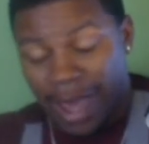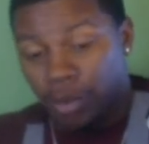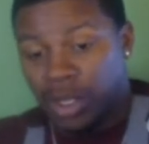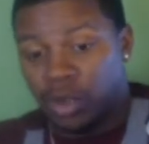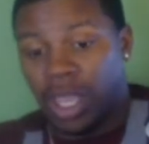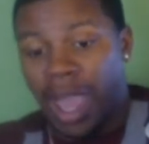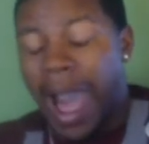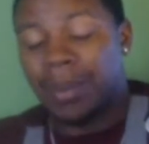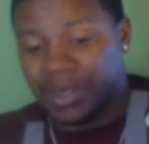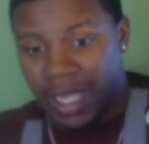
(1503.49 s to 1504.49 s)
I don't hear the
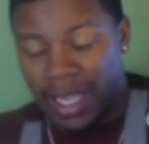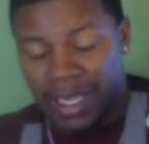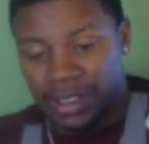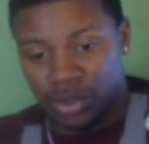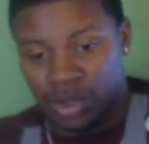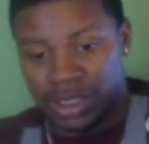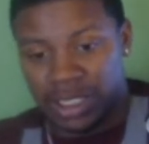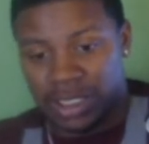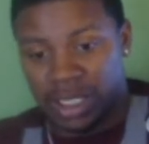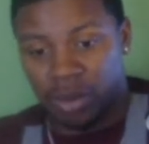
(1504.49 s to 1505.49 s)
cops say he's
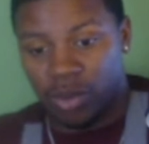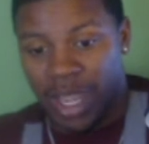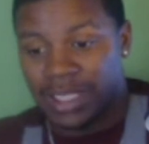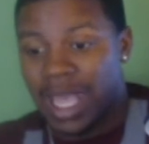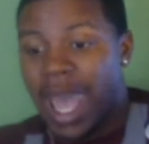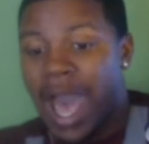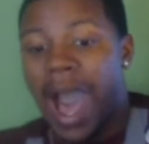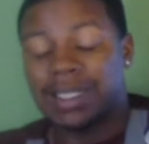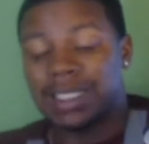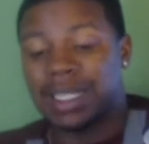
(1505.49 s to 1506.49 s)
resisting arrest.
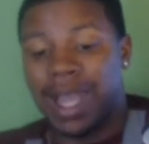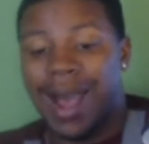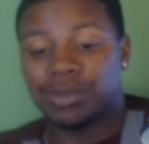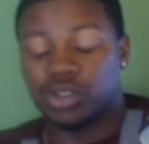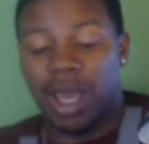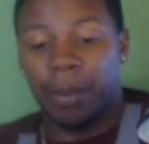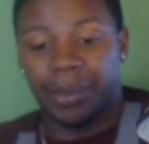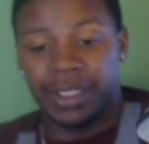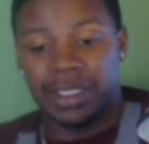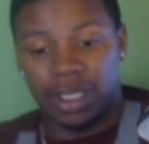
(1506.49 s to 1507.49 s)
I see the cops trying
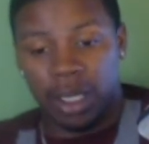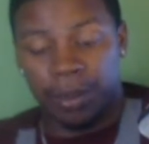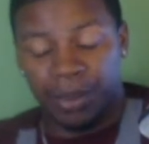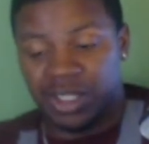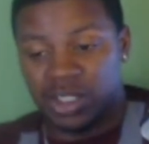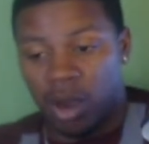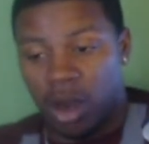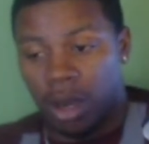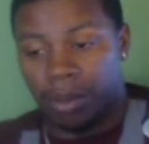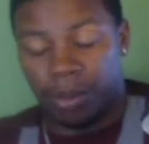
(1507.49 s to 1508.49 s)
to put his
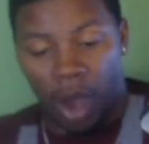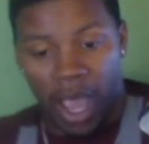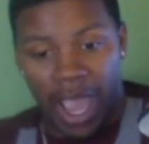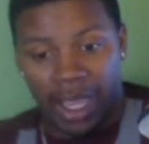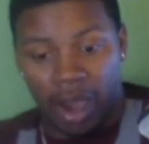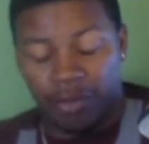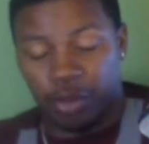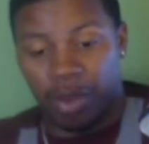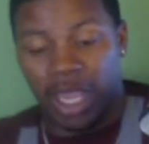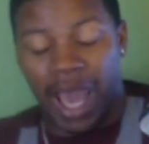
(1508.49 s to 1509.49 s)

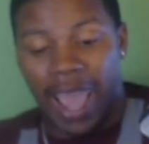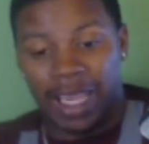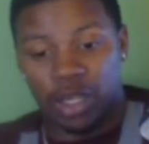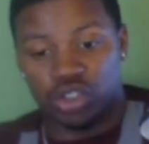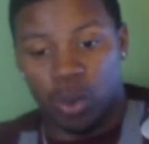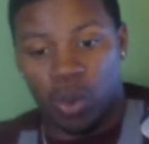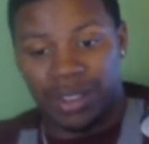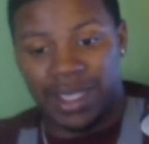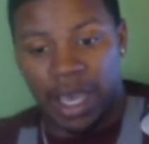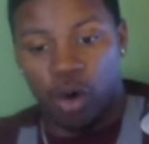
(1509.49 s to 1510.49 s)
handcuff him, and I hear
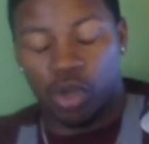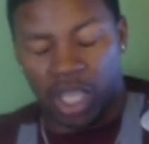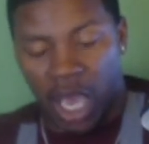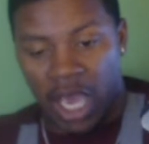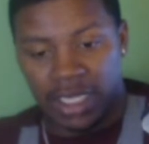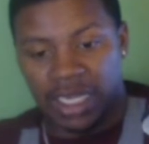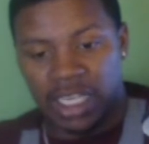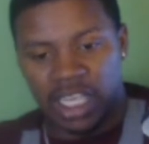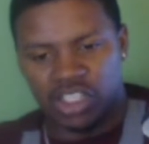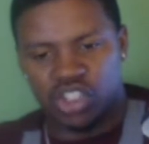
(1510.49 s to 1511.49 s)
someone yell "gun," and
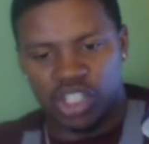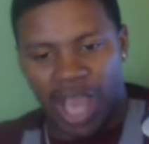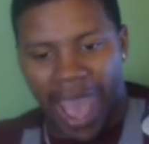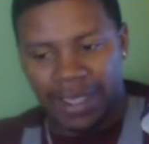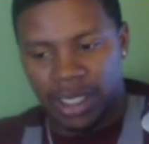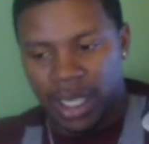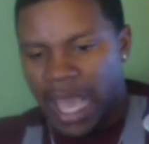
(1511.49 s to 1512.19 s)
he gets shot.